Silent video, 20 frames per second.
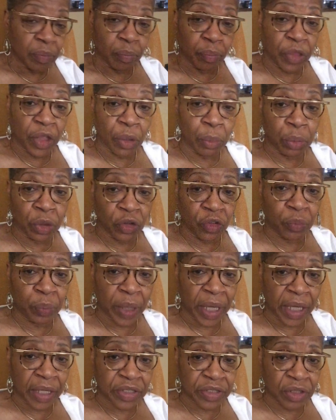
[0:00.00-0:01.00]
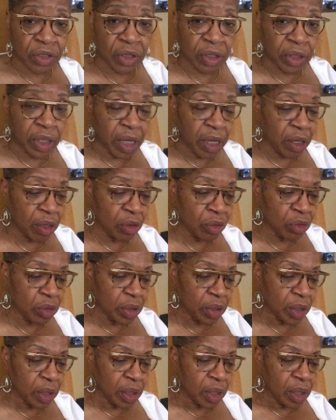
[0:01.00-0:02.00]
They're both passed on now.
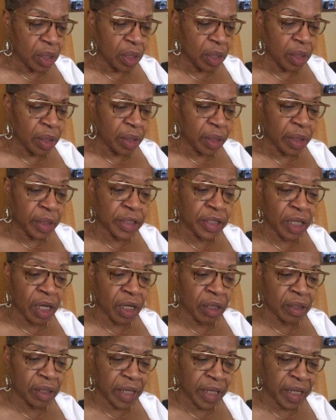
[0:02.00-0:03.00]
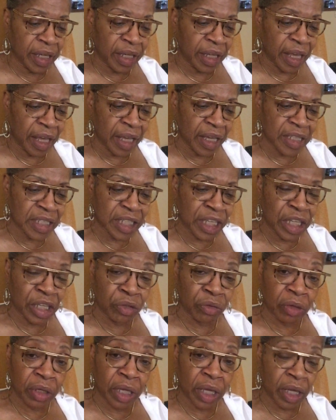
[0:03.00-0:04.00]
A young lady asked
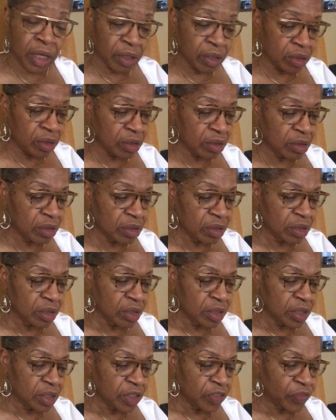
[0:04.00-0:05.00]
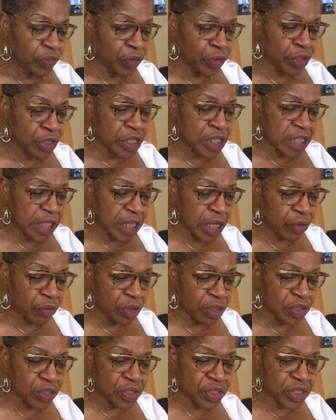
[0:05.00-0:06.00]
Henrietta for the
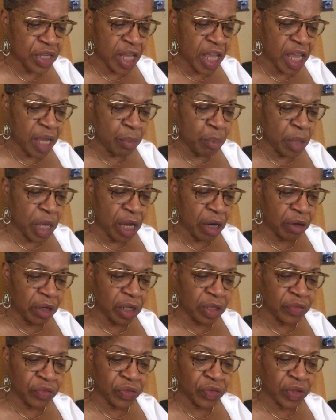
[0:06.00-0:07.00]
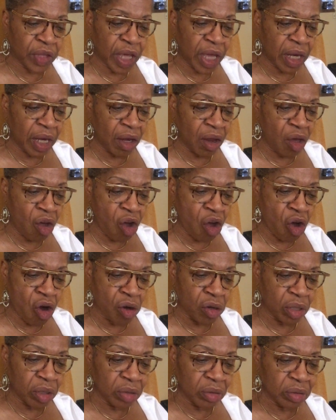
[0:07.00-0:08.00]
secret to staying married for that
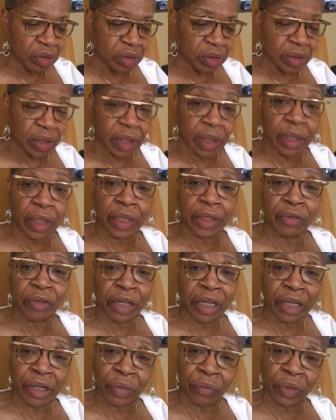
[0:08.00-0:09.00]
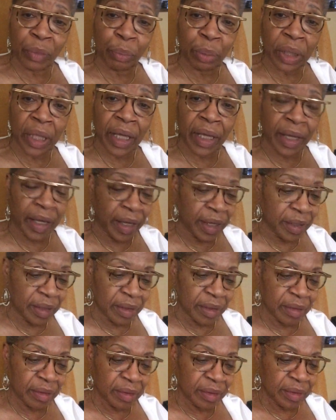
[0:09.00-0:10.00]
long. Henrietta replied,
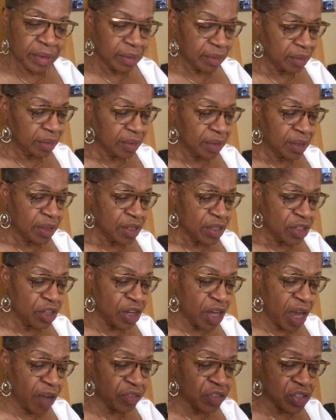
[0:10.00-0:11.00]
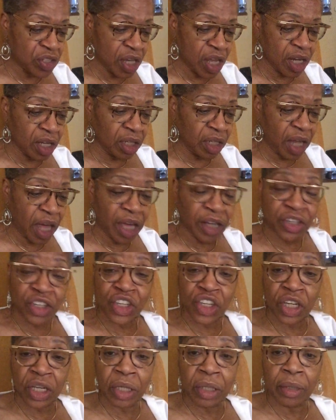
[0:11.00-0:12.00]
"You have to take a lot of
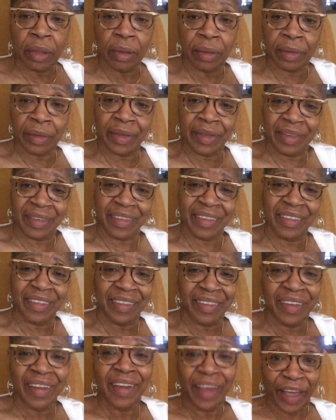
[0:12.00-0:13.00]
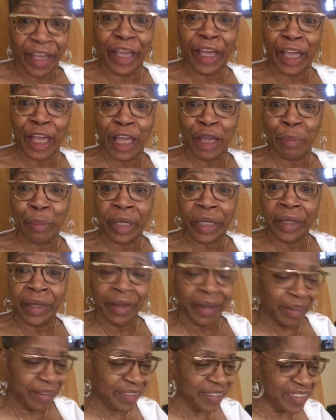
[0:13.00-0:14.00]
shit."
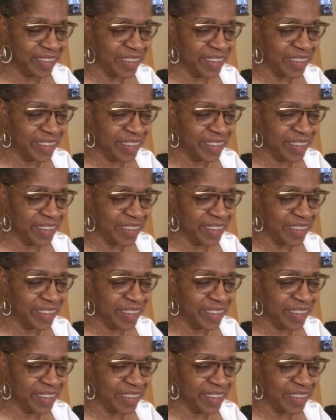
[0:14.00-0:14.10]
Amen.